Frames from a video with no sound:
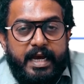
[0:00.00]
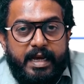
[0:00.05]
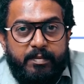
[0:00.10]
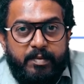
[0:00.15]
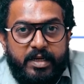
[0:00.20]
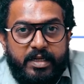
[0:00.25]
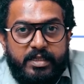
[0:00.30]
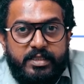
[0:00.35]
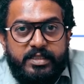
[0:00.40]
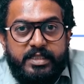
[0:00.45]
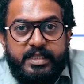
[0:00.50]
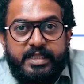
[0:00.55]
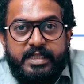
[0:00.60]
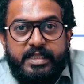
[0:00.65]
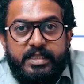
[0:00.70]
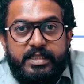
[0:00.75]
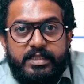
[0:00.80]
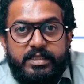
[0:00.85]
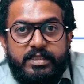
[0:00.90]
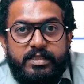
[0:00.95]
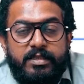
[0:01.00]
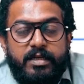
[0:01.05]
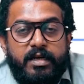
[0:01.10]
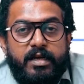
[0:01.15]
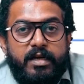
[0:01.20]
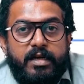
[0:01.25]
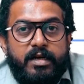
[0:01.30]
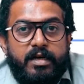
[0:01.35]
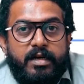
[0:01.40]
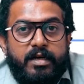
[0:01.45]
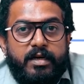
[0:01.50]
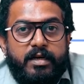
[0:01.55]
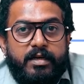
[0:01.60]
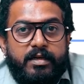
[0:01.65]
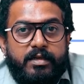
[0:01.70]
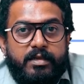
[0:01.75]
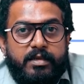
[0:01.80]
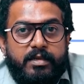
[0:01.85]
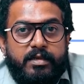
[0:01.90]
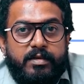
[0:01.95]
MRSA is
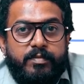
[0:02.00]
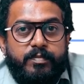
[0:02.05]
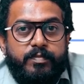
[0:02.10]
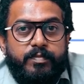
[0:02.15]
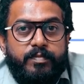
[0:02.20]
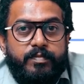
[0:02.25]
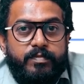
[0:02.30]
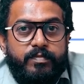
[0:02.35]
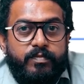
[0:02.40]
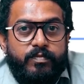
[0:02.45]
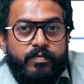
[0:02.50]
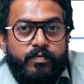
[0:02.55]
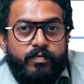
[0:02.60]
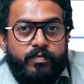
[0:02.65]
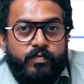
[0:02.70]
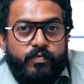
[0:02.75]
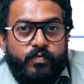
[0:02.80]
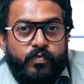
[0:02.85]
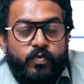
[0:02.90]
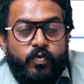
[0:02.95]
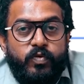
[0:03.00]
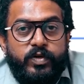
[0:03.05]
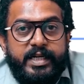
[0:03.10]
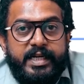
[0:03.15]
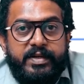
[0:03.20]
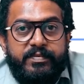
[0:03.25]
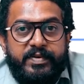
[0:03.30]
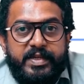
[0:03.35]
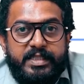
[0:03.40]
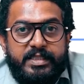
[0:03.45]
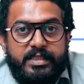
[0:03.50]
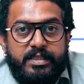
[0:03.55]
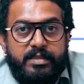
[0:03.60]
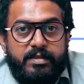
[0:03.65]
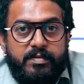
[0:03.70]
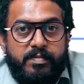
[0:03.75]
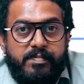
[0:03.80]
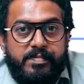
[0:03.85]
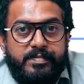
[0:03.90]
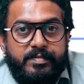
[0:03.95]
a wound
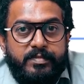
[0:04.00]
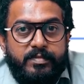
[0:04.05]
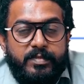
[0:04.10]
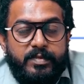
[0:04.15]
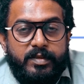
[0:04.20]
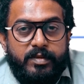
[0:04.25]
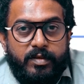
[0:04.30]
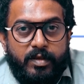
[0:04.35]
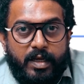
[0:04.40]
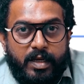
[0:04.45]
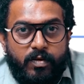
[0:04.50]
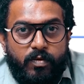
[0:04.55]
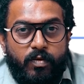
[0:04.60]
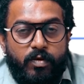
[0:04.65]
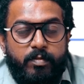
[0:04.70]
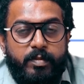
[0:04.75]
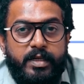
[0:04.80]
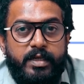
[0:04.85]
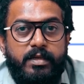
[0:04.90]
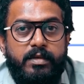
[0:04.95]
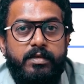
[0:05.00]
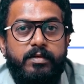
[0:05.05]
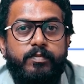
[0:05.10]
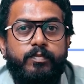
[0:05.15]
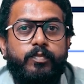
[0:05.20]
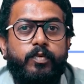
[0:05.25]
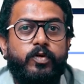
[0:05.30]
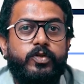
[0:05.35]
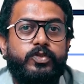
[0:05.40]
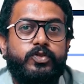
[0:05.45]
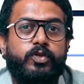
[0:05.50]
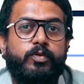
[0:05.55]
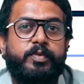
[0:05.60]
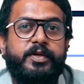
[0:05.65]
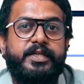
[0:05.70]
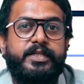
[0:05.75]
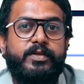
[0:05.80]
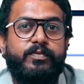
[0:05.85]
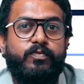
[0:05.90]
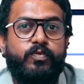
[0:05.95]
infection, a common
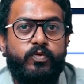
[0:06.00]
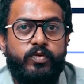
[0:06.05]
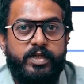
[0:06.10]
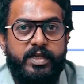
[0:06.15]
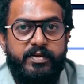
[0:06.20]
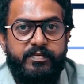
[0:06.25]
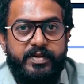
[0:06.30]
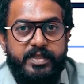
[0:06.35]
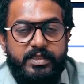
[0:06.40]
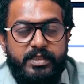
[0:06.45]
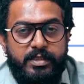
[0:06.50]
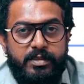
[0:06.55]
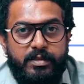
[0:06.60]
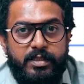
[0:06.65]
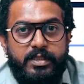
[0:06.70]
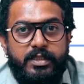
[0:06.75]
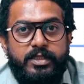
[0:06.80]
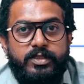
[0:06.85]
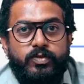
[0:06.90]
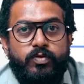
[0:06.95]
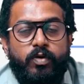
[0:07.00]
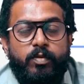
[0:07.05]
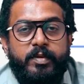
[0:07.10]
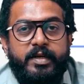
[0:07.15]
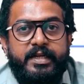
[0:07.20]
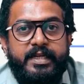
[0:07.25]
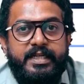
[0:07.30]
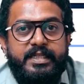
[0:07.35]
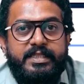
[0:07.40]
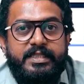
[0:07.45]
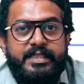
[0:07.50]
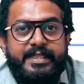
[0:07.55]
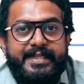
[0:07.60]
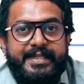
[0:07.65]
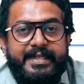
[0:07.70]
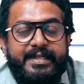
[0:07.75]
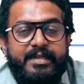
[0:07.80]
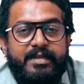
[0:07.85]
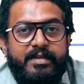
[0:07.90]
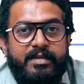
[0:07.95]
postoperative wound infection. It is commonly
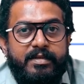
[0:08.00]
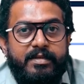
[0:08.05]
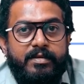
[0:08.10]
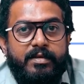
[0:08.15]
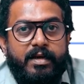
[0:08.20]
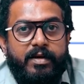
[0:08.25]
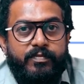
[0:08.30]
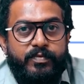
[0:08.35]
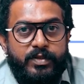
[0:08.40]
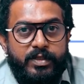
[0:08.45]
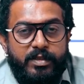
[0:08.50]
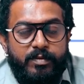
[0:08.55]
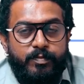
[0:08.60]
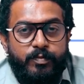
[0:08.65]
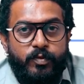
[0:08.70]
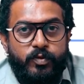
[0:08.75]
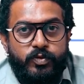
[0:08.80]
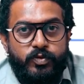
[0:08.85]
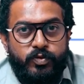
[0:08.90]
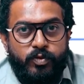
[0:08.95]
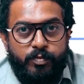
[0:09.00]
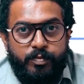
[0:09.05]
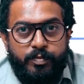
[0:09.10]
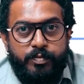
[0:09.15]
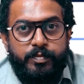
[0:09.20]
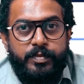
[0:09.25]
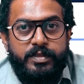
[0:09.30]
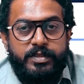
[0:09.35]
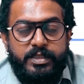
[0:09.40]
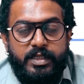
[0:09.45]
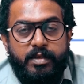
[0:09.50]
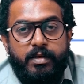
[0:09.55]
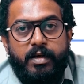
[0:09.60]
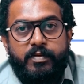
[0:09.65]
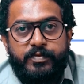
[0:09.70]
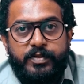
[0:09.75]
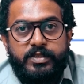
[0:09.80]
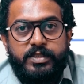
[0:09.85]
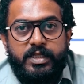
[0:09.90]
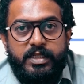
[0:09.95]
seen in
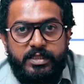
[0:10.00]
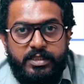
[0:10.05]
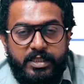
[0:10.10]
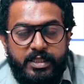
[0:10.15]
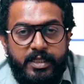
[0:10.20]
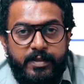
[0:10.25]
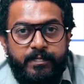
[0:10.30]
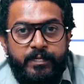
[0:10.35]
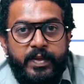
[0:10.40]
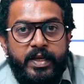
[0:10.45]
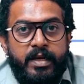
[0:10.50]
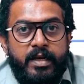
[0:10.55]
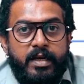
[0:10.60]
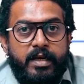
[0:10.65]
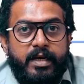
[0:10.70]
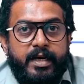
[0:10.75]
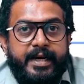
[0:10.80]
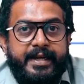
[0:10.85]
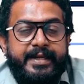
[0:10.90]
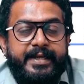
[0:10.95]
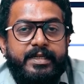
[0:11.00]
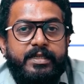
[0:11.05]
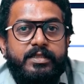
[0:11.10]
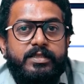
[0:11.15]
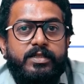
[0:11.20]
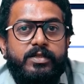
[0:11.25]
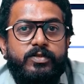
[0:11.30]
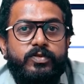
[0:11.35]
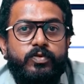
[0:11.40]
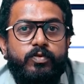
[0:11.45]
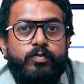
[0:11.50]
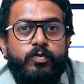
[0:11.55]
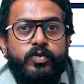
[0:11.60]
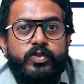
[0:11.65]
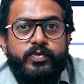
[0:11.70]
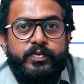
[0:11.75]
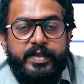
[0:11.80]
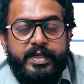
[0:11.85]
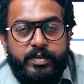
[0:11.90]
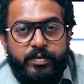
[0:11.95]
after surgery, and it is also
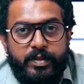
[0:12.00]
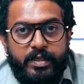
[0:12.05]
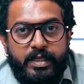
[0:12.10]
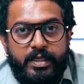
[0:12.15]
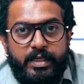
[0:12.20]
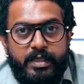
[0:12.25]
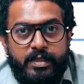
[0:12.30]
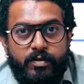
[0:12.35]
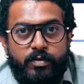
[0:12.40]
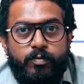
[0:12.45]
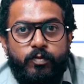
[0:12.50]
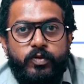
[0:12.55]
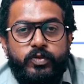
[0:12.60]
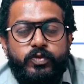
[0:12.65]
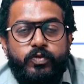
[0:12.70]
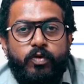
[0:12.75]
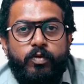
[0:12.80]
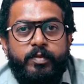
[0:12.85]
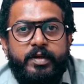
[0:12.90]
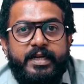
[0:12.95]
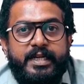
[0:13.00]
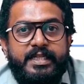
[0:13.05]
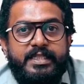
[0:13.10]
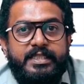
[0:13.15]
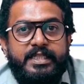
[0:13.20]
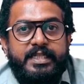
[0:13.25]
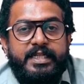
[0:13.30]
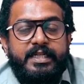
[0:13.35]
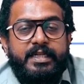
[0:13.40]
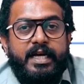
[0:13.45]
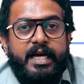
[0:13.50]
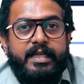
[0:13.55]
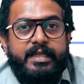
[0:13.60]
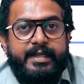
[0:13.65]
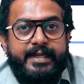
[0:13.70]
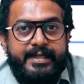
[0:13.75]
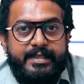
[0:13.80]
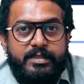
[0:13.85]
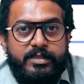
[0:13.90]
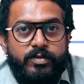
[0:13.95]
most frequently or most commonly seen in
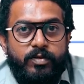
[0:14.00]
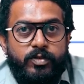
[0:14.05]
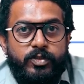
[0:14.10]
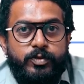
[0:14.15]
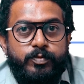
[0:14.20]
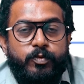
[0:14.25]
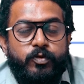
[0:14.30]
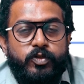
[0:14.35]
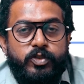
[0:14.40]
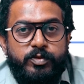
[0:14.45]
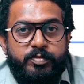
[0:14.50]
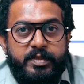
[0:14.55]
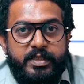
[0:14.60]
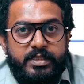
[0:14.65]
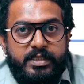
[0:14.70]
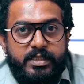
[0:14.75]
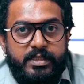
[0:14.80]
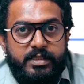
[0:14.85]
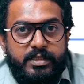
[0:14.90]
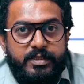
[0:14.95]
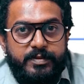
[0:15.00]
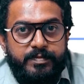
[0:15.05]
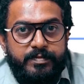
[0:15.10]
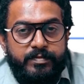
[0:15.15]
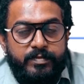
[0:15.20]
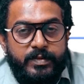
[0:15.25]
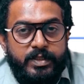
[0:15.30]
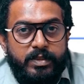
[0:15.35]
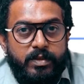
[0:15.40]
athletes or sports persons.